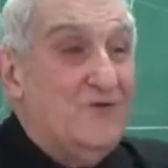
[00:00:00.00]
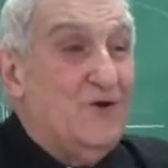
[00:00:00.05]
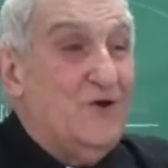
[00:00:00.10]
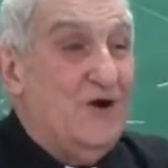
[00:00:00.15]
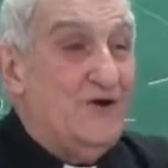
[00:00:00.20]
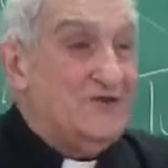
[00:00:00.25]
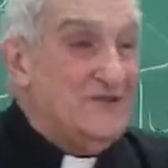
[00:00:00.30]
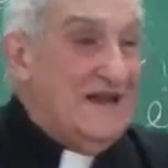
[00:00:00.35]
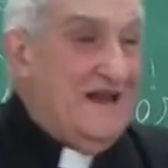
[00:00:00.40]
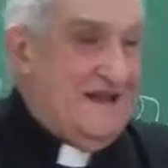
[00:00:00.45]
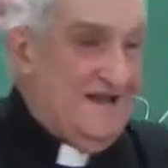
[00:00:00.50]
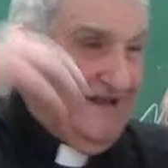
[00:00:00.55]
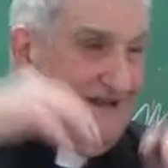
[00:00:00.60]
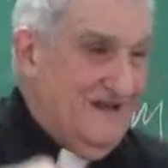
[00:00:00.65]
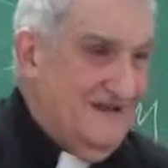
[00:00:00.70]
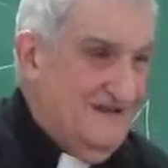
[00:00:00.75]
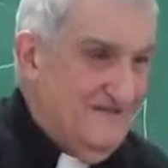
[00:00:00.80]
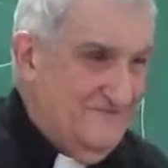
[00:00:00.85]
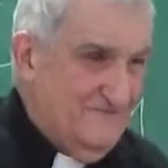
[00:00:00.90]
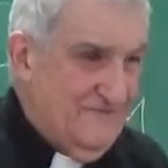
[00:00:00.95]
contract?
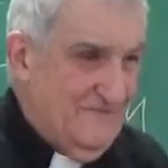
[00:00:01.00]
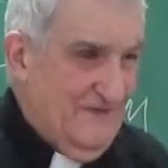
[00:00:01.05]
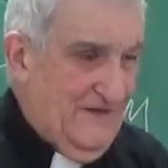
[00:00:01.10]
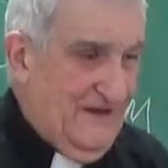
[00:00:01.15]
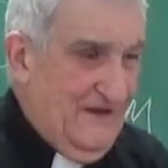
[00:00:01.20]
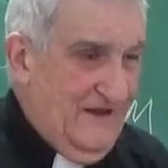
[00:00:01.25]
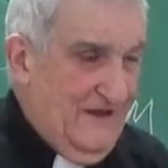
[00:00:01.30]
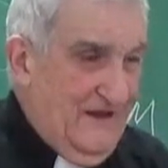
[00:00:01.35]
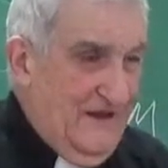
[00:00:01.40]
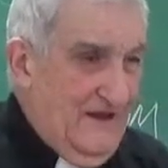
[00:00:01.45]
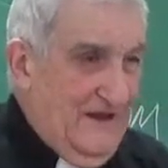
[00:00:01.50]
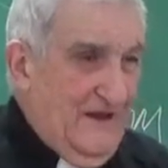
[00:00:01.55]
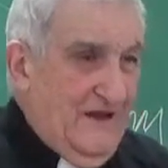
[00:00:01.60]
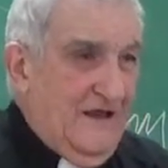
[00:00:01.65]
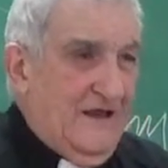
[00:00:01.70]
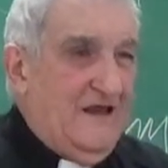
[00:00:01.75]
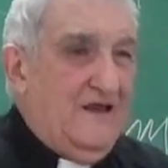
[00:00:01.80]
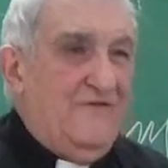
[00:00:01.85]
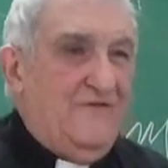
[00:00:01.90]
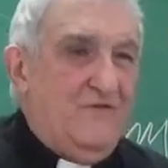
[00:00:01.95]

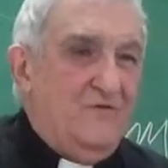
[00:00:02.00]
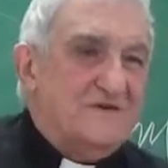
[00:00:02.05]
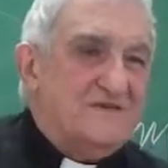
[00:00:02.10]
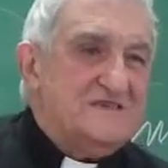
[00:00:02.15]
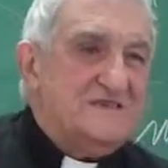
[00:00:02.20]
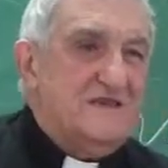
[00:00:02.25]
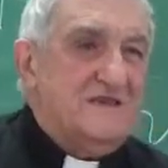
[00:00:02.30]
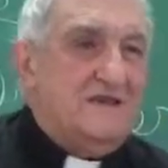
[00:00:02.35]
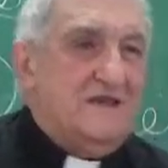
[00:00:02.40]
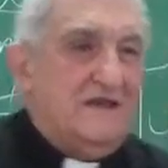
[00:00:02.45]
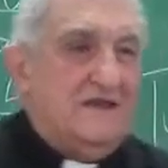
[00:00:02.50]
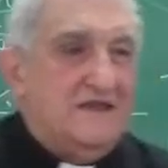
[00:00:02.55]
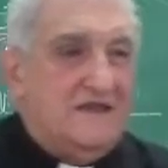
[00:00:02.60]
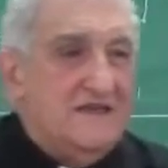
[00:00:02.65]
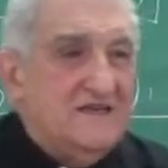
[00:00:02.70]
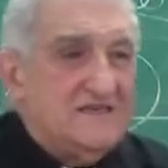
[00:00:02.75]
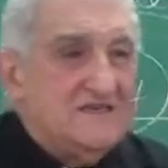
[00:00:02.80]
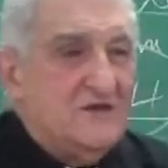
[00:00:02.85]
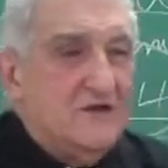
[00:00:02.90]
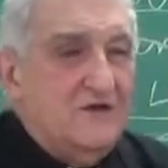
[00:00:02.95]
If you say it
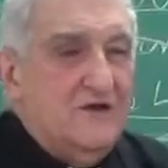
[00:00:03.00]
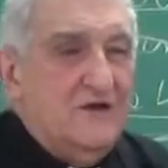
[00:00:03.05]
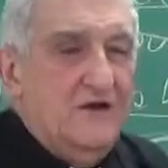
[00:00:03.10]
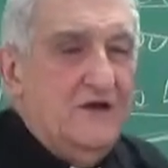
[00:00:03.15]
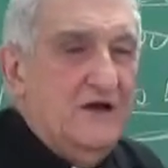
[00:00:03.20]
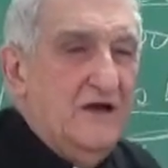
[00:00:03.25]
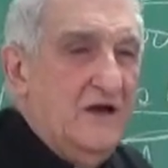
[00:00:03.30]
is the